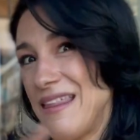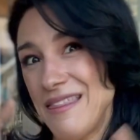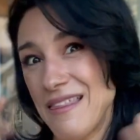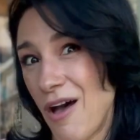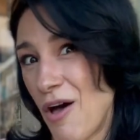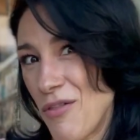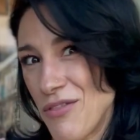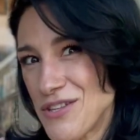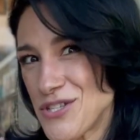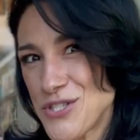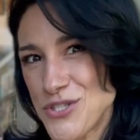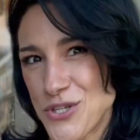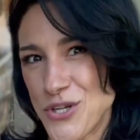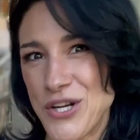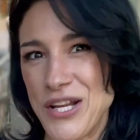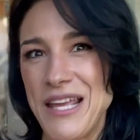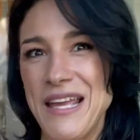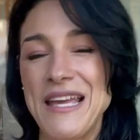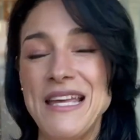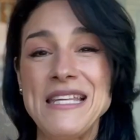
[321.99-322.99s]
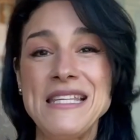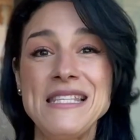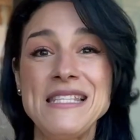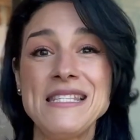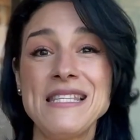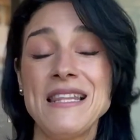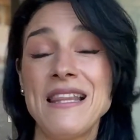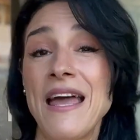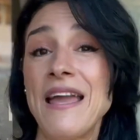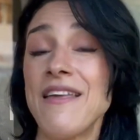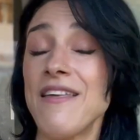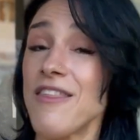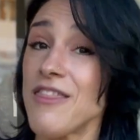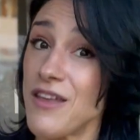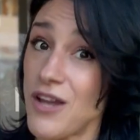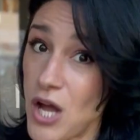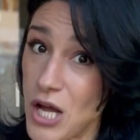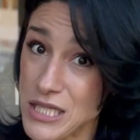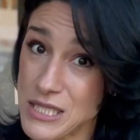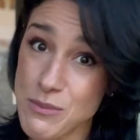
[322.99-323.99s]
on this journey is like the
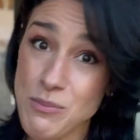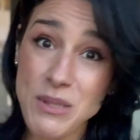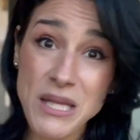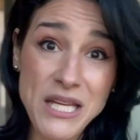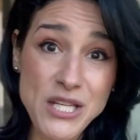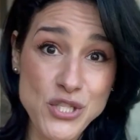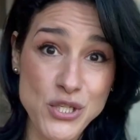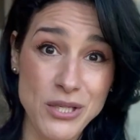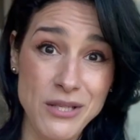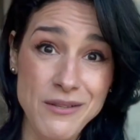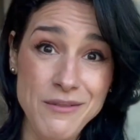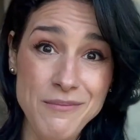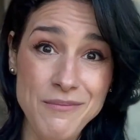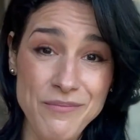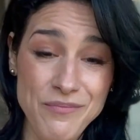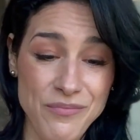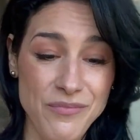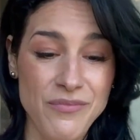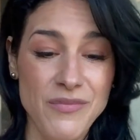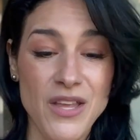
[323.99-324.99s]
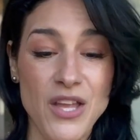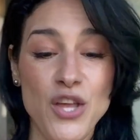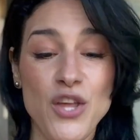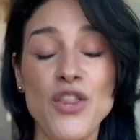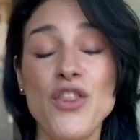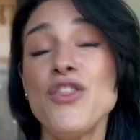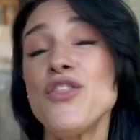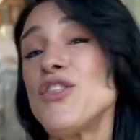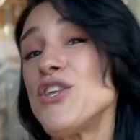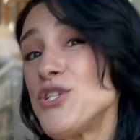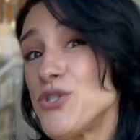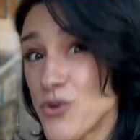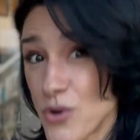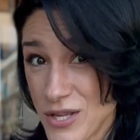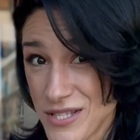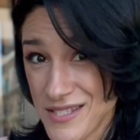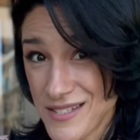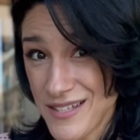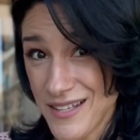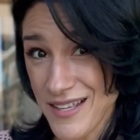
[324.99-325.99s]
contemplation, the
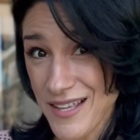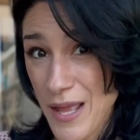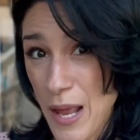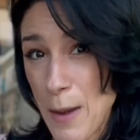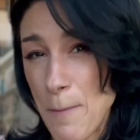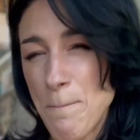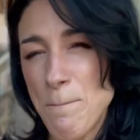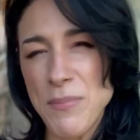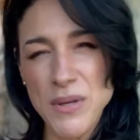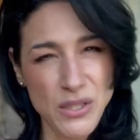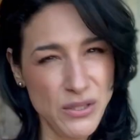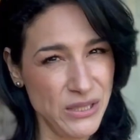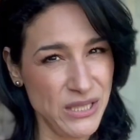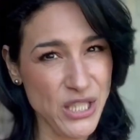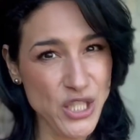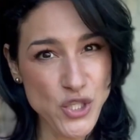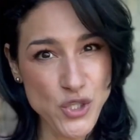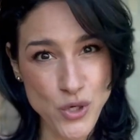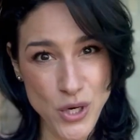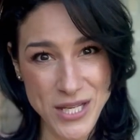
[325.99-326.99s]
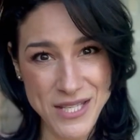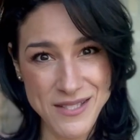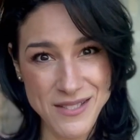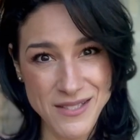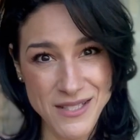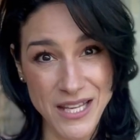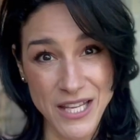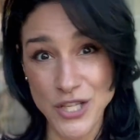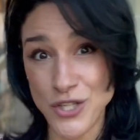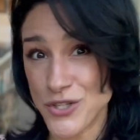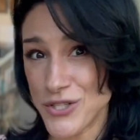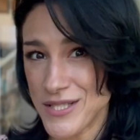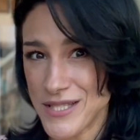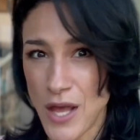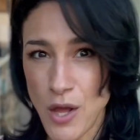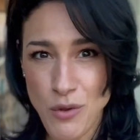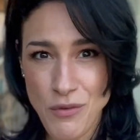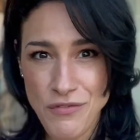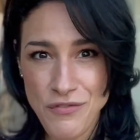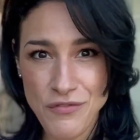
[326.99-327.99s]
trusting and building trust in
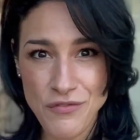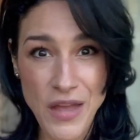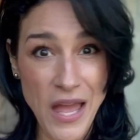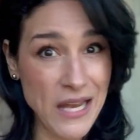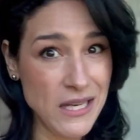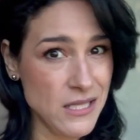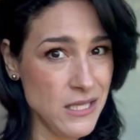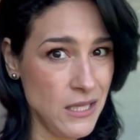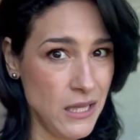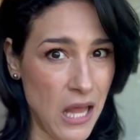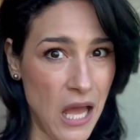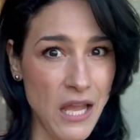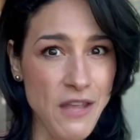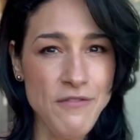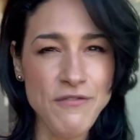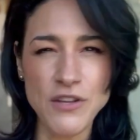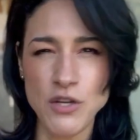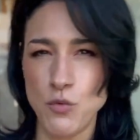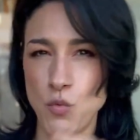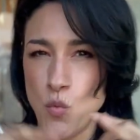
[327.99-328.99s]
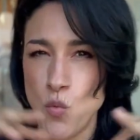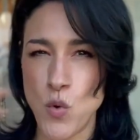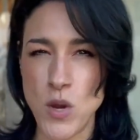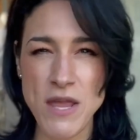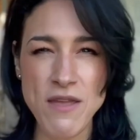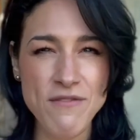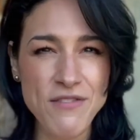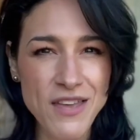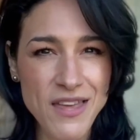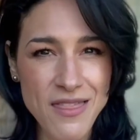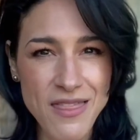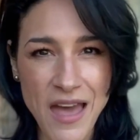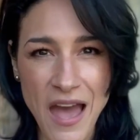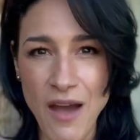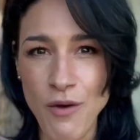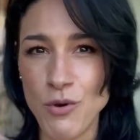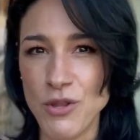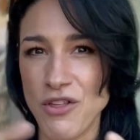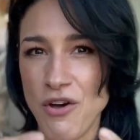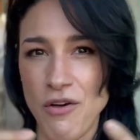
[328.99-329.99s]
yourself and in life, and weaving
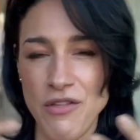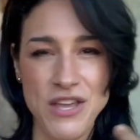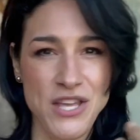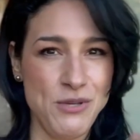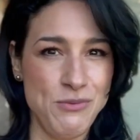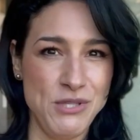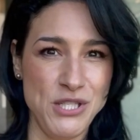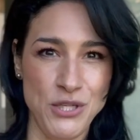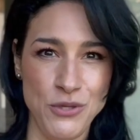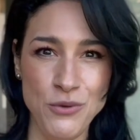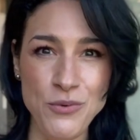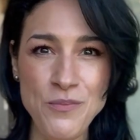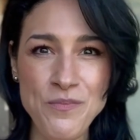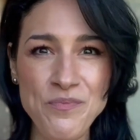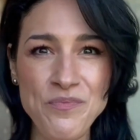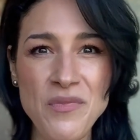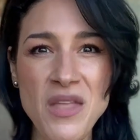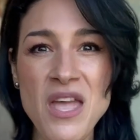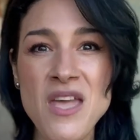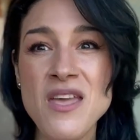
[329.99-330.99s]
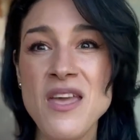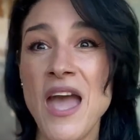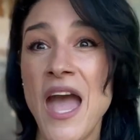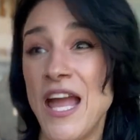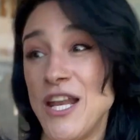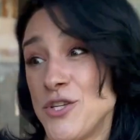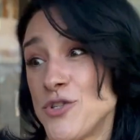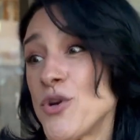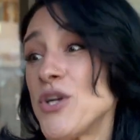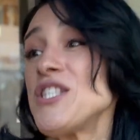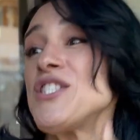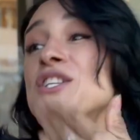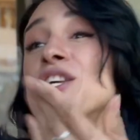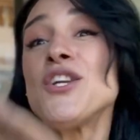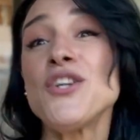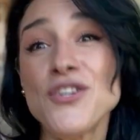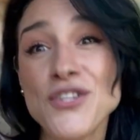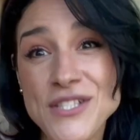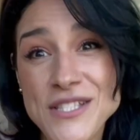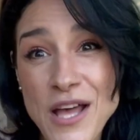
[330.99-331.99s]
that with all that you do, and trusting
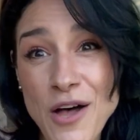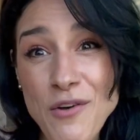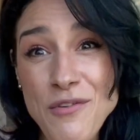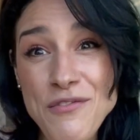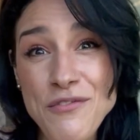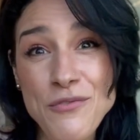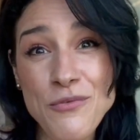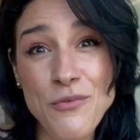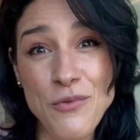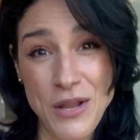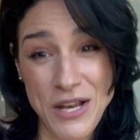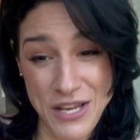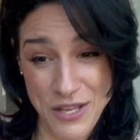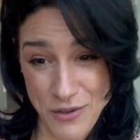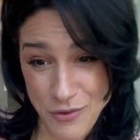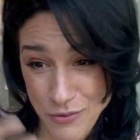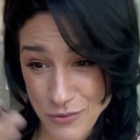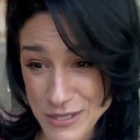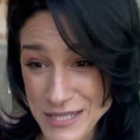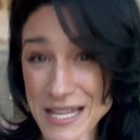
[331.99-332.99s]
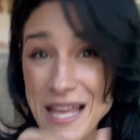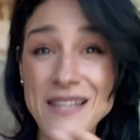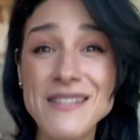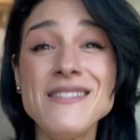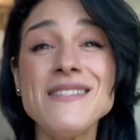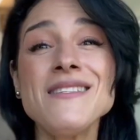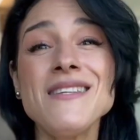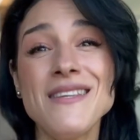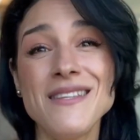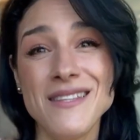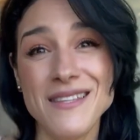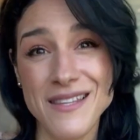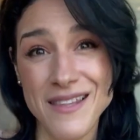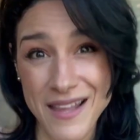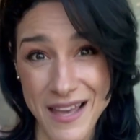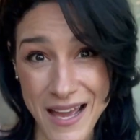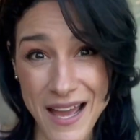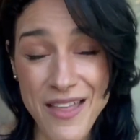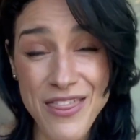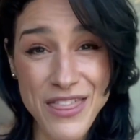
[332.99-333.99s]
yourself when you sense
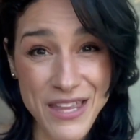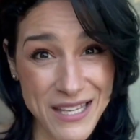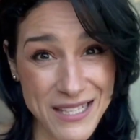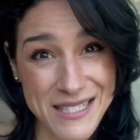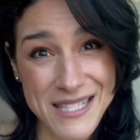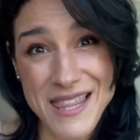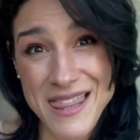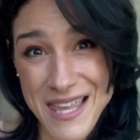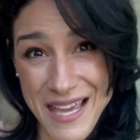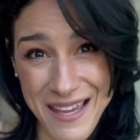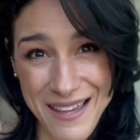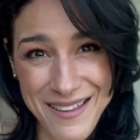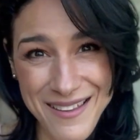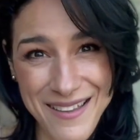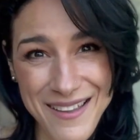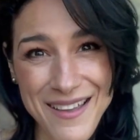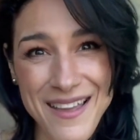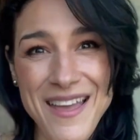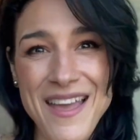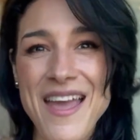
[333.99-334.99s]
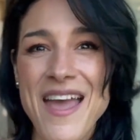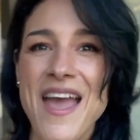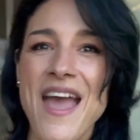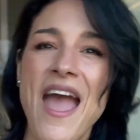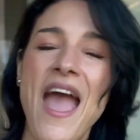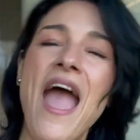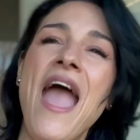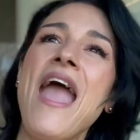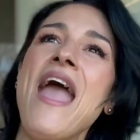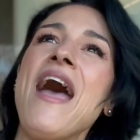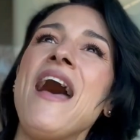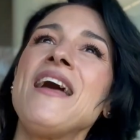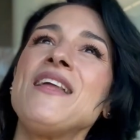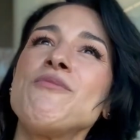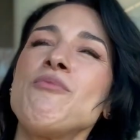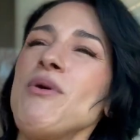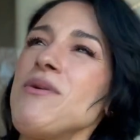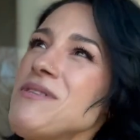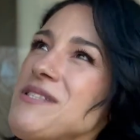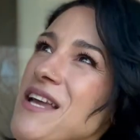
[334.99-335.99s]
that a thing is a thing. And
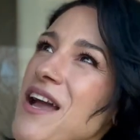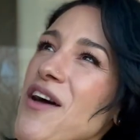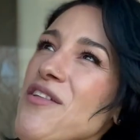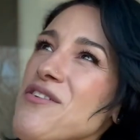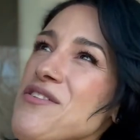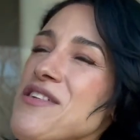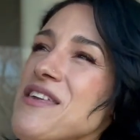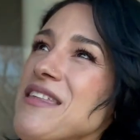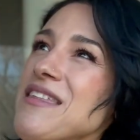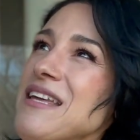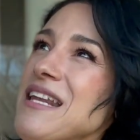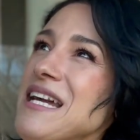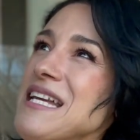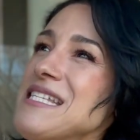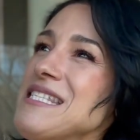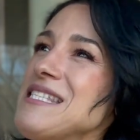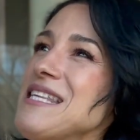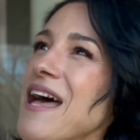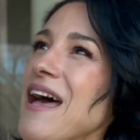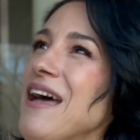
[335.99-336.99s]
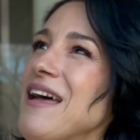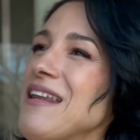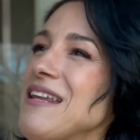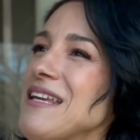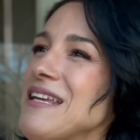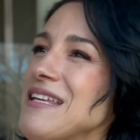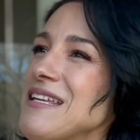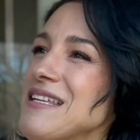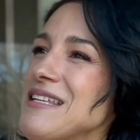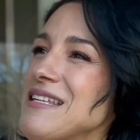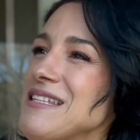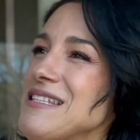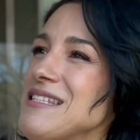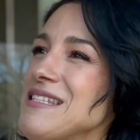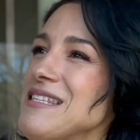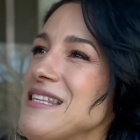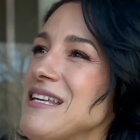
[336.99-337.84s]
what was the other thing that I said is